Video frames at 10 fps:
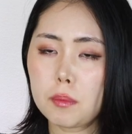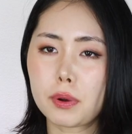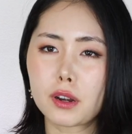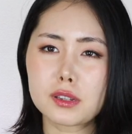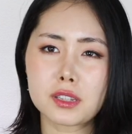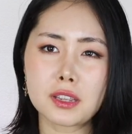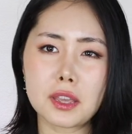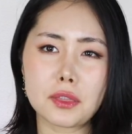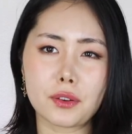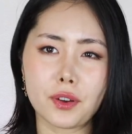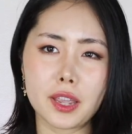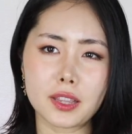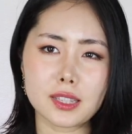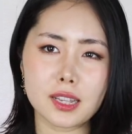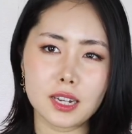a person in the rain.
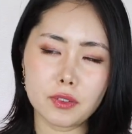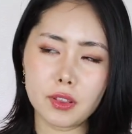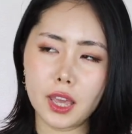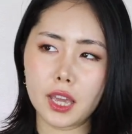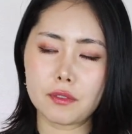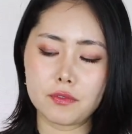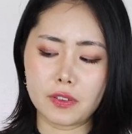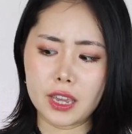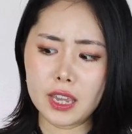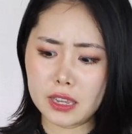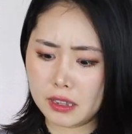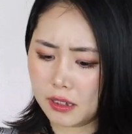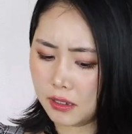That's kind of like vague.